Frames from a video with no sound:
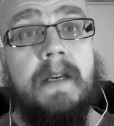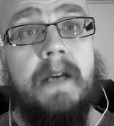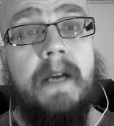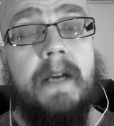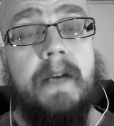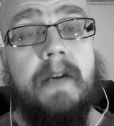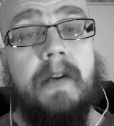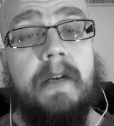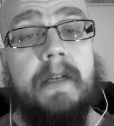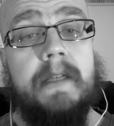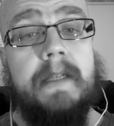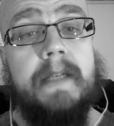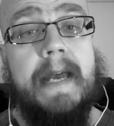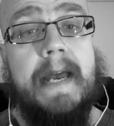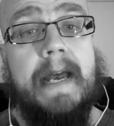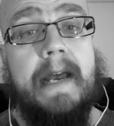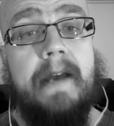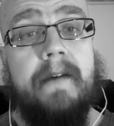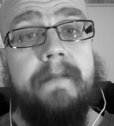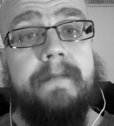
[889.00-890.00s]
i currently
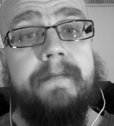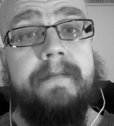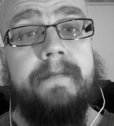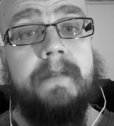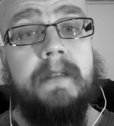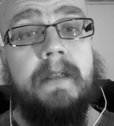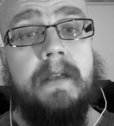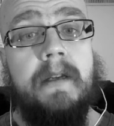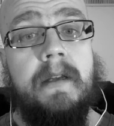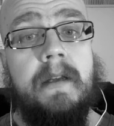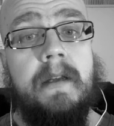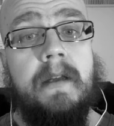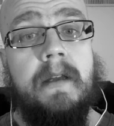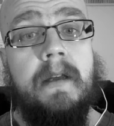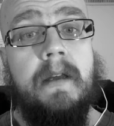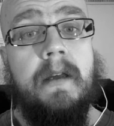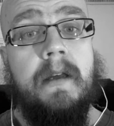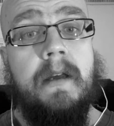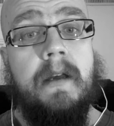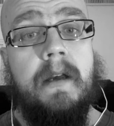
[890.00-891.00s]
have
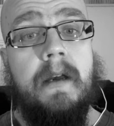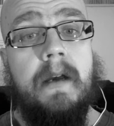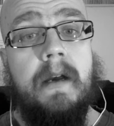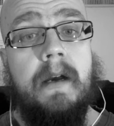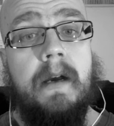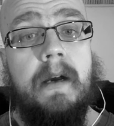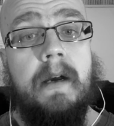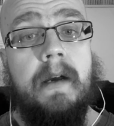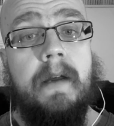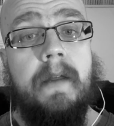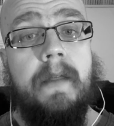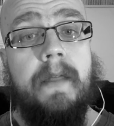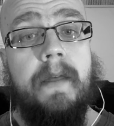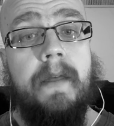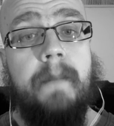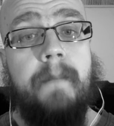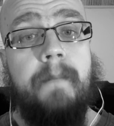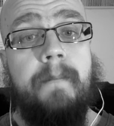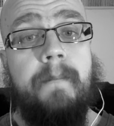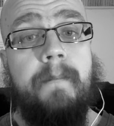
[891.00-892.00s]
uh, the